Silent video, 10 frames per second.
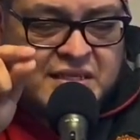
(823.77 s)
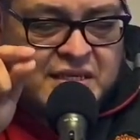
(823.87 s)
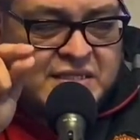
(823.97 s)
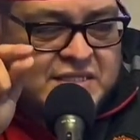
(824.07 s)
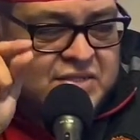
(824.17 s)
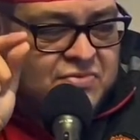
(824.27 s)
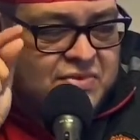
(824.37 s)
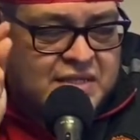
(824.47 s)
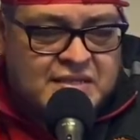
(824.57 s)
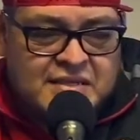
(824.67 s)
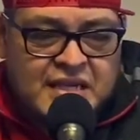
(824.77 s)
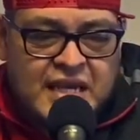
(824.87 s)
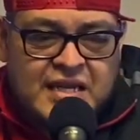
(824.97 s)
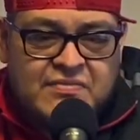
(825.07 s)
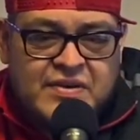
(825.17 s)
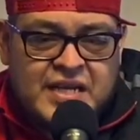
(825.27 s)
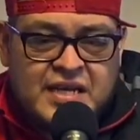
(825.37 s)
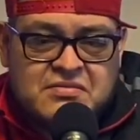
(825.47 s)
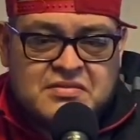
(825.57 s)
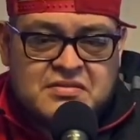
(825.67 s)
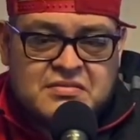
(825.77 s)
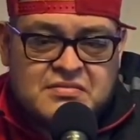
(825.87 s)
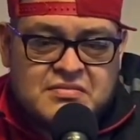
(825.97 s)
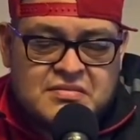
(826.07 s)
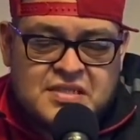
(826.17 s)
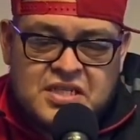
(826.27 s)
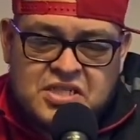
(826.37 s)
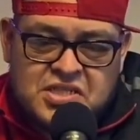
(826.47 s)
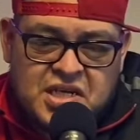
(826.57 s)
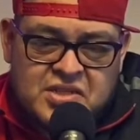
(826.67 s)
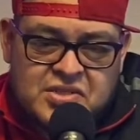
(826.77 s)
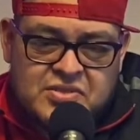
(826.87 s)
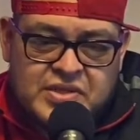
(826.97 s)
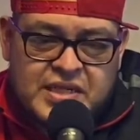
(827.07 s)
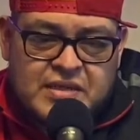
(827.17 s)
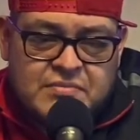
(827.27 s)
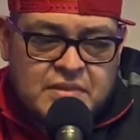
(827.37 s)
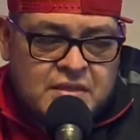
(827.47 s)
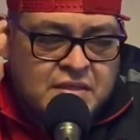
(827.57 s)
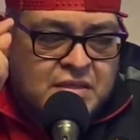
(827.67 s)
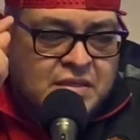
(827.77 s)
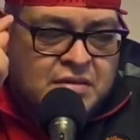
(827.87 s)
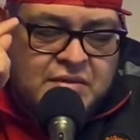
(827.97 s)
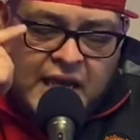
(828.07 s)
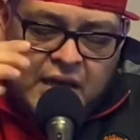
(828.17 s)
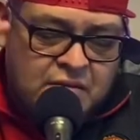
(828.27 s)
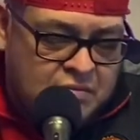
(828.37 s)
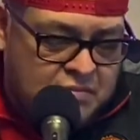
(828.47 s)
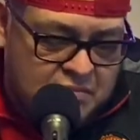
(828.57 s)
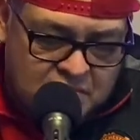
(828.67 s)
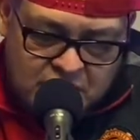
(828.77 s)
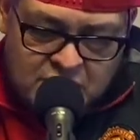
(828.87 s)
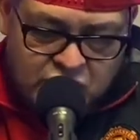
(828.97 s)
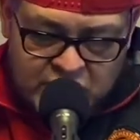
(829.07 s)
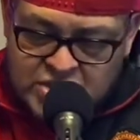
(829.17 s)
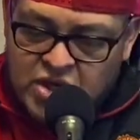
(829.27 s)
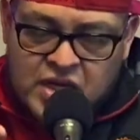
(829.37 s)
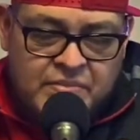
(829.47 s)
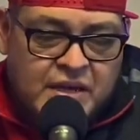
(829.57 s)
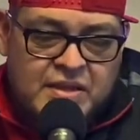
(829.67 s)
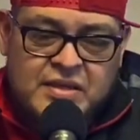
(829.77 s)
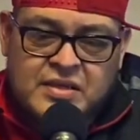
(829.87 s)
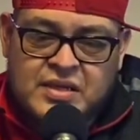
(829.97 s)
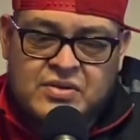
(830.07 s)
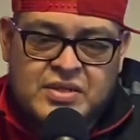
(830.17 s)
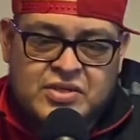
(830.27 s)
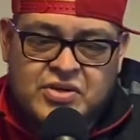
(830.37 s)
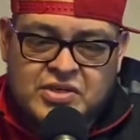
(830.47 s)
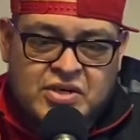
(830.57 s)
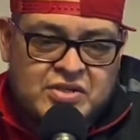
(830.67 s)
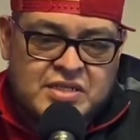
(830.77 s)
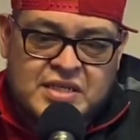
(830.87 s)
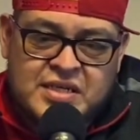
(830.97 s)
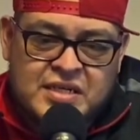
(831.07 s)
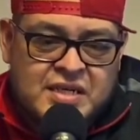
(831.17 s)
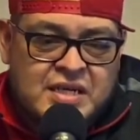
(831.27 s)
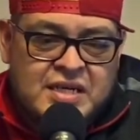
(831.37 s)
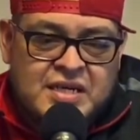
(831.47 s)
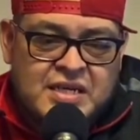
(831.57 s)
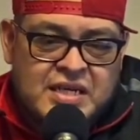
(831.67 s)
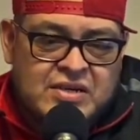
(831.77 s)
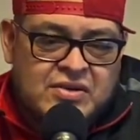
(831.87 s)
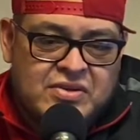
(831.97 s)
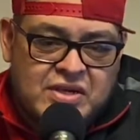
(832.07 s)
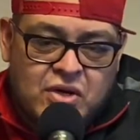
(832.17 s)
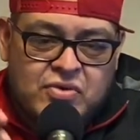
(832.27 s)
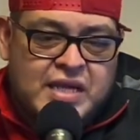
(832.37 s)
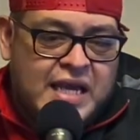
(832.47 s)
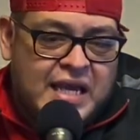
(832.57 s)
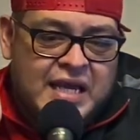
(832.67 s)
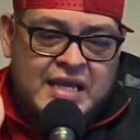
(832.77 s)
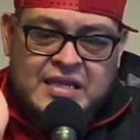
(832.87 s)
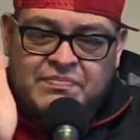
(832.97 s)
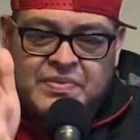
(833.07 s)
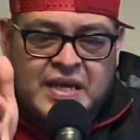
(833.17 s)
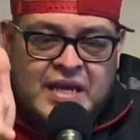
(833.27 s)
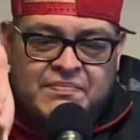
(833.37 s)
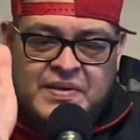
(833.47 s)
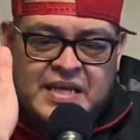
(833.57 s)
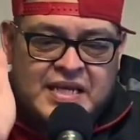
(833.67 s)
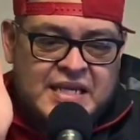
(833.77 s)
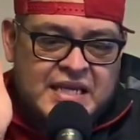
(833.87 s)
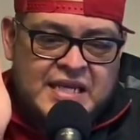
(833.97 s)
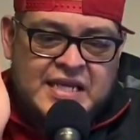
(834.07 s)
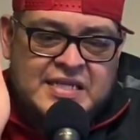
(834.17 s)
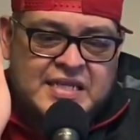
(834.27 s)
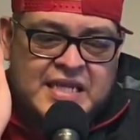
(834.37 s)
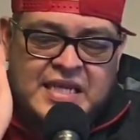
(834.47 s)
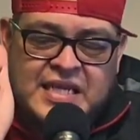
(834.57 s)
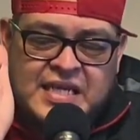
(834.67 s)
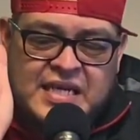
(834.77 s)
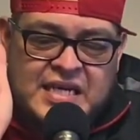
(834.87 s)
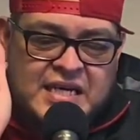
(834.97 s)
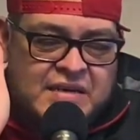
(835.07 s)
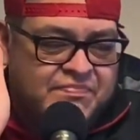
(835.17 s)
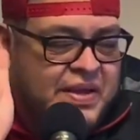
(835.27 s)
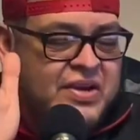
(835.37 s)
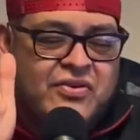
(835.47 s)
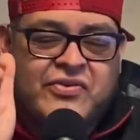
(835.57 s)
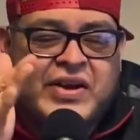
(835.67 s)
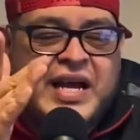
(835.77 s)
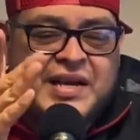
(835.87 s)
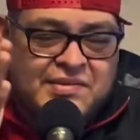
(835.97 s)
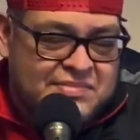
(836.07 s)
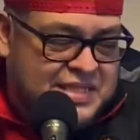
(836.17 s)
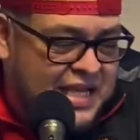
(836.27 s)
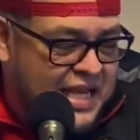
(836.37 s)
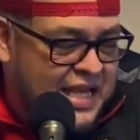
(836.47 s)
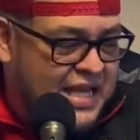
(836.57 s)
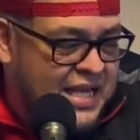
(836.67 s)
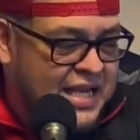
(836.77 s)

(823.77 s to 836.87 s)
just don't see anybody else touching John Jones right now. Yeah, we could talk about the drug charges, the cocaine, the PEDs, the picograms, the